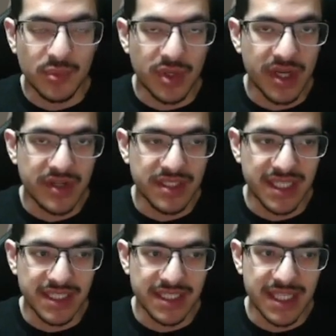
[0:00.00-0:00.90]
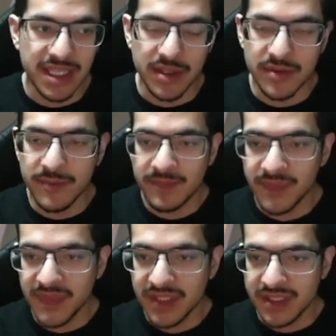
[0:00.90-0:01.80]
warehouse and the silo,
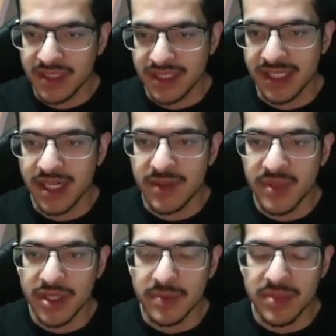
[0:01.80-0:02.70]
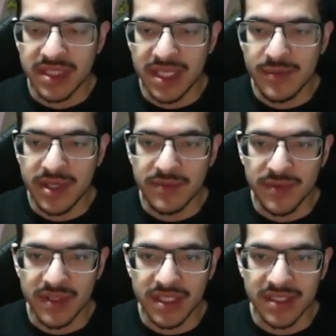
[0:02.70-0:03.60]
because they got to pick up seaweed
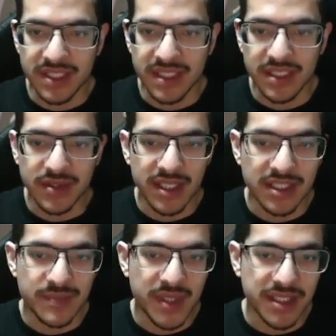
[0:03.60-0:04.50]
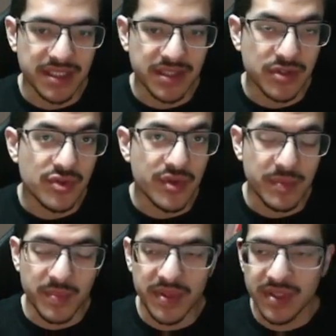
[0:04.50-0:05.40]
for these, and then you got to deposit the
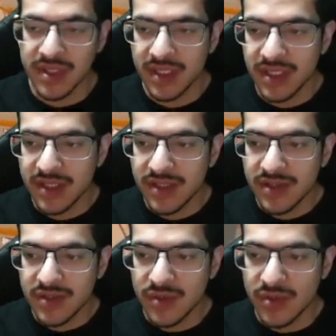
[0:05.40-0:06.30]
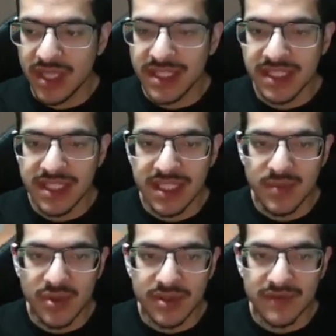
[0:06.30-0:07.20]
shrimp. So that's the
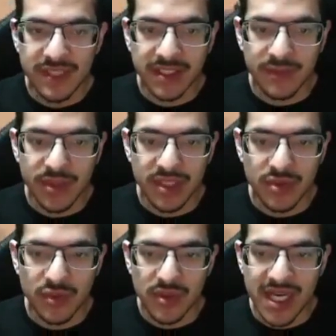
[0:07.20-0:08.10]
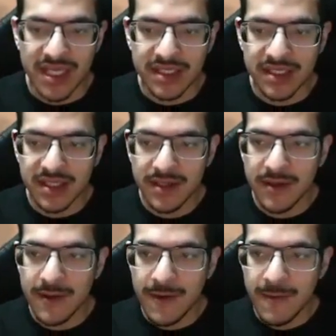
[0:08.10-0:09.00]
most effective way to do that.
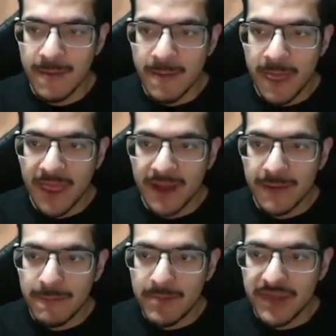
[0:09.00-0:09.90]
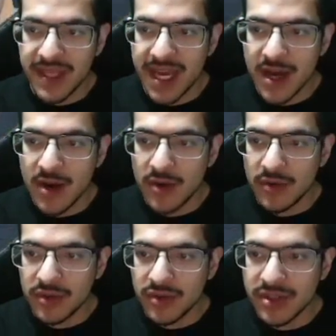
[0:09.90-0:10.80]

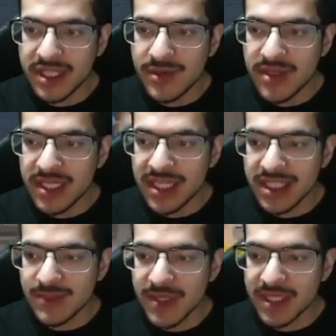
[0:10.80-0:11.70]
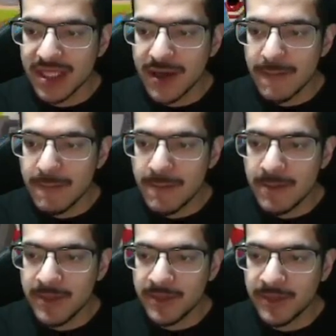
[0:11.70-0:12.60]
Now, your seaweed gets picked up
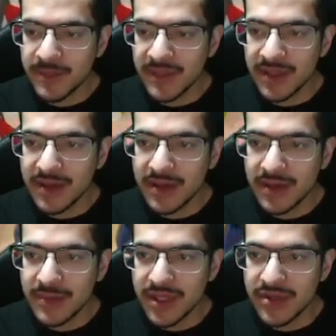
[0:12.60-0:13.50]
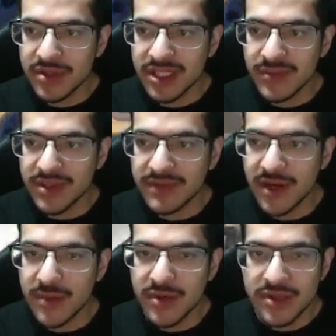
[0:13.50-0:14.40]
by your seaweed
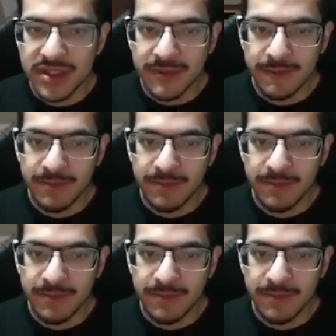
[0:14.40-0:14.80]
farmers.